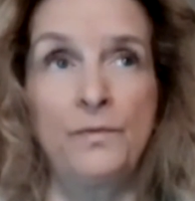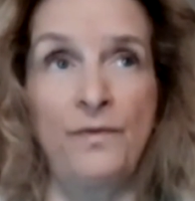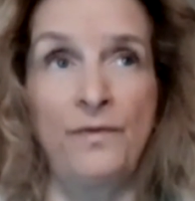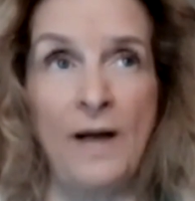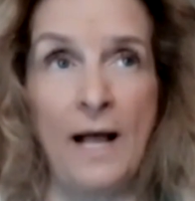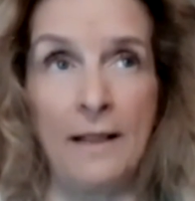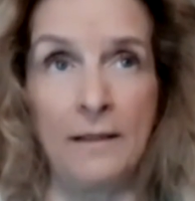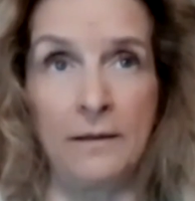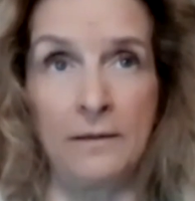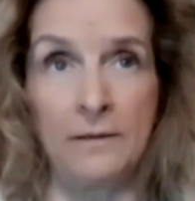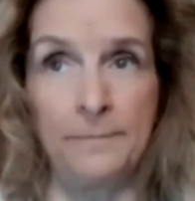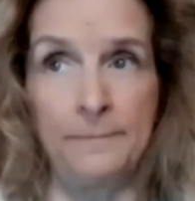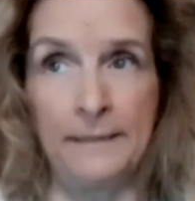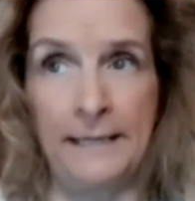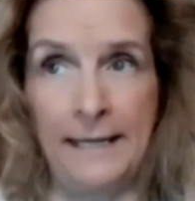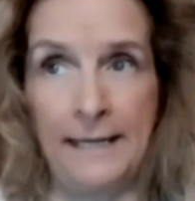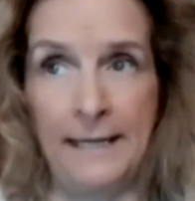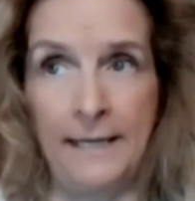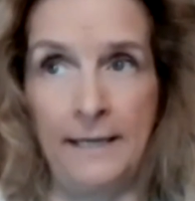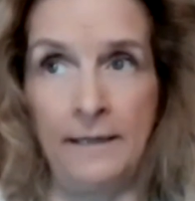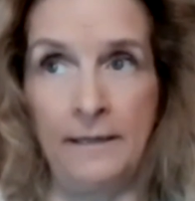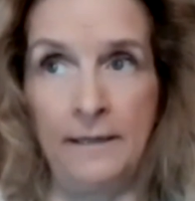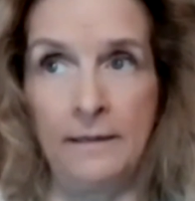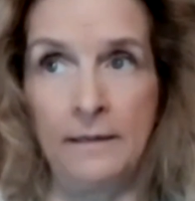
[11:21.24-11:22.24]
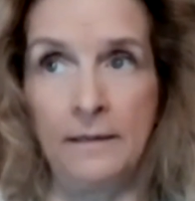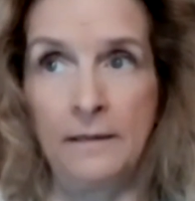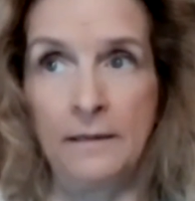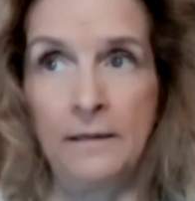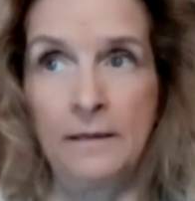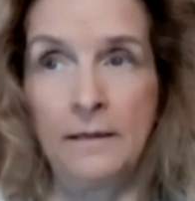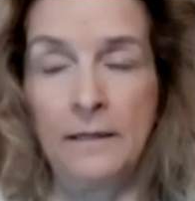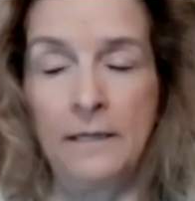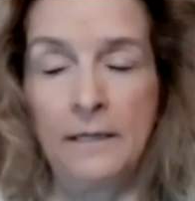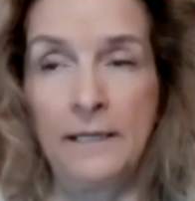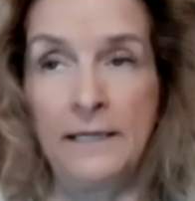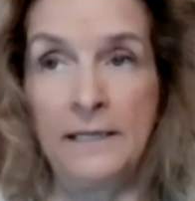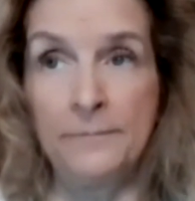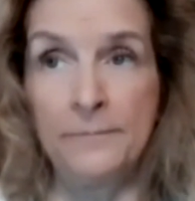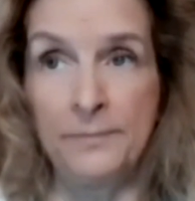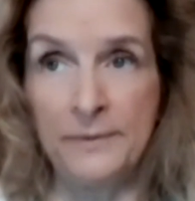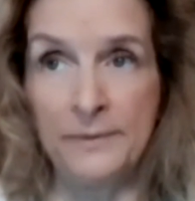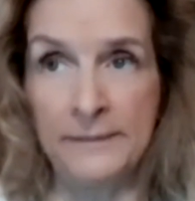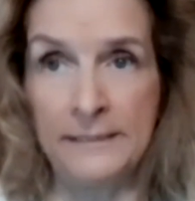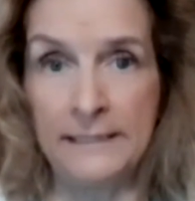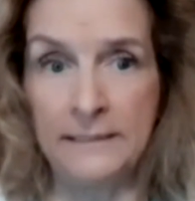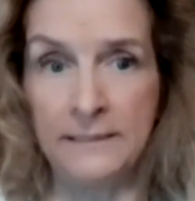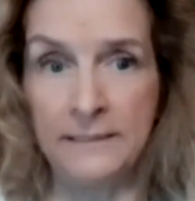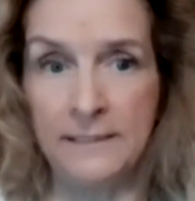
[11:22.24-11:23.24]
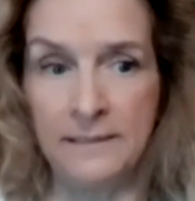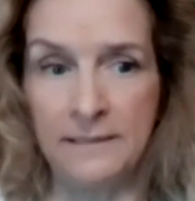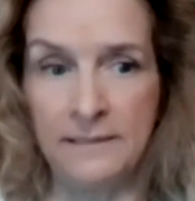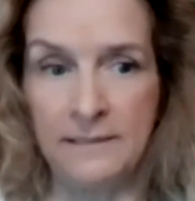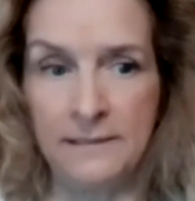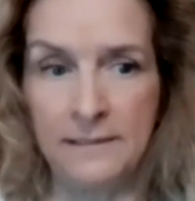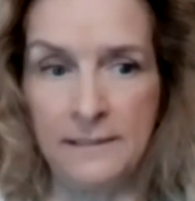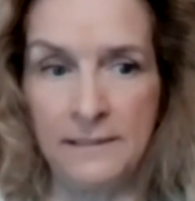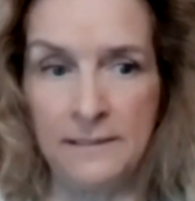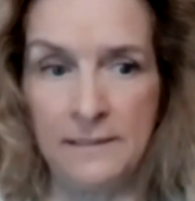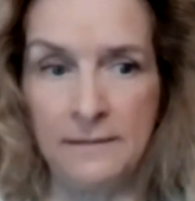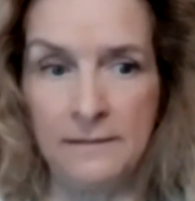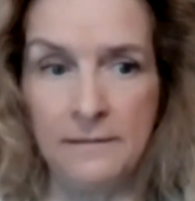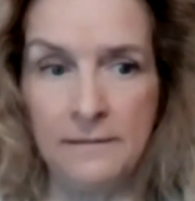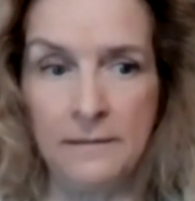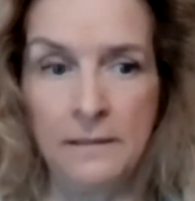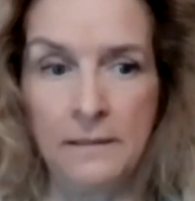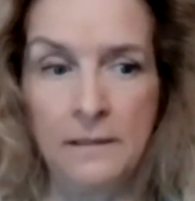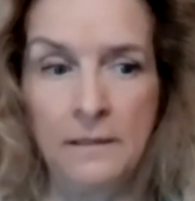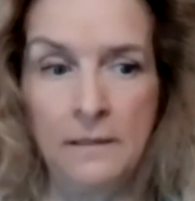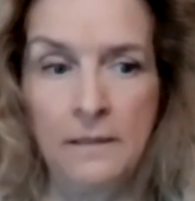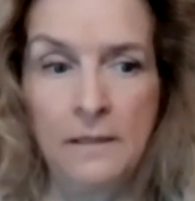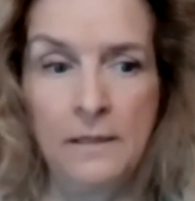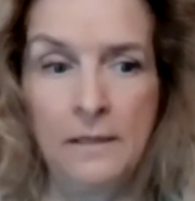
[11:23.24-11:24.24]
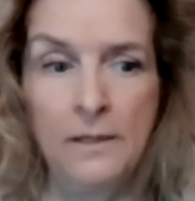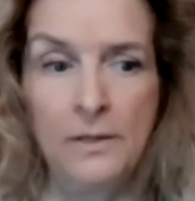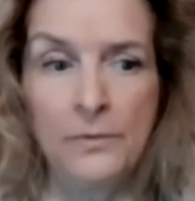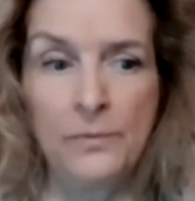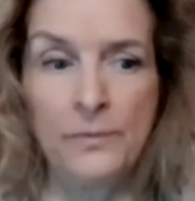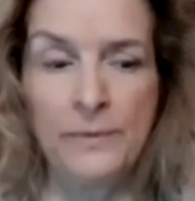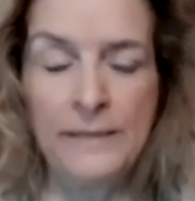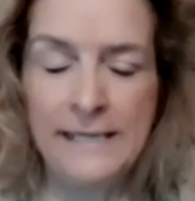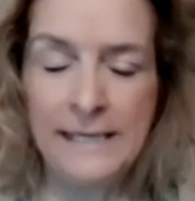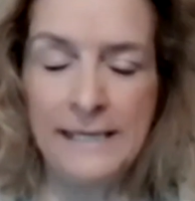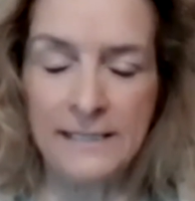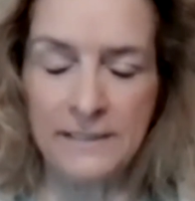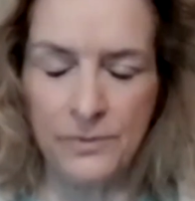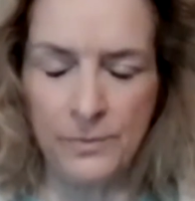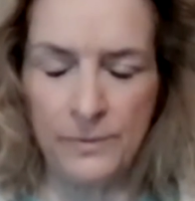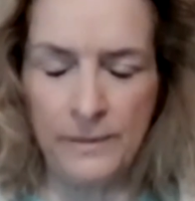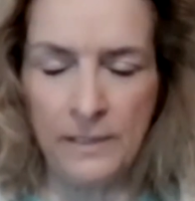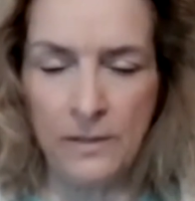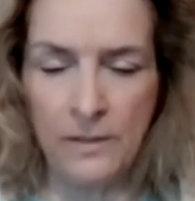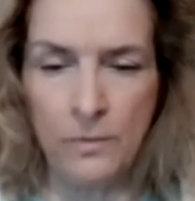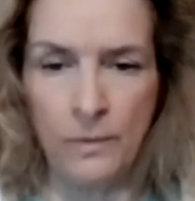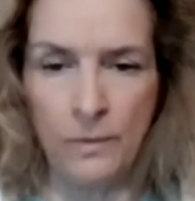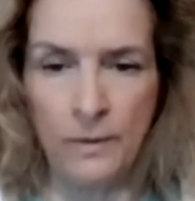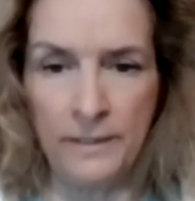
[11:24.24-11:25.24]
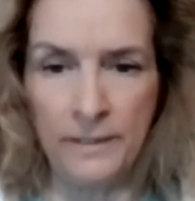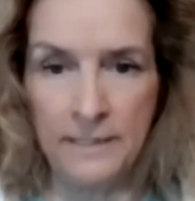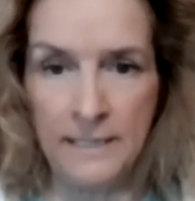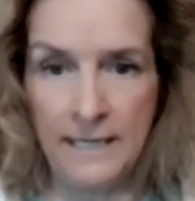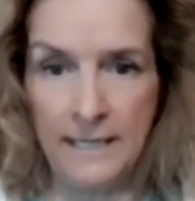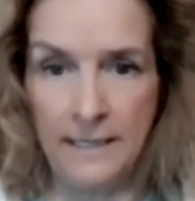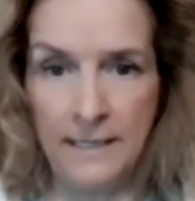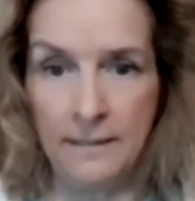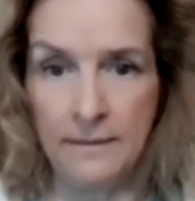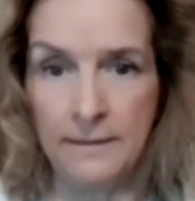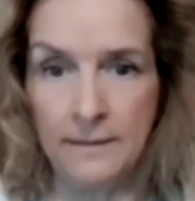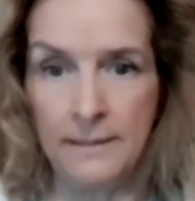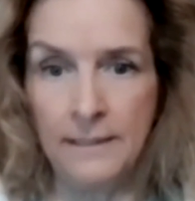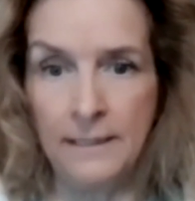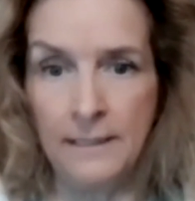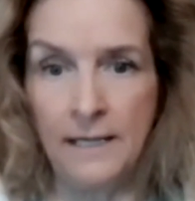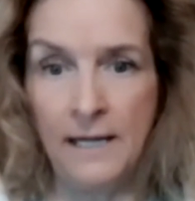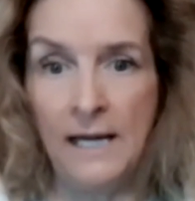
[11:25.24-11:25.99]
followed by, in parentheses, reentry coordinator.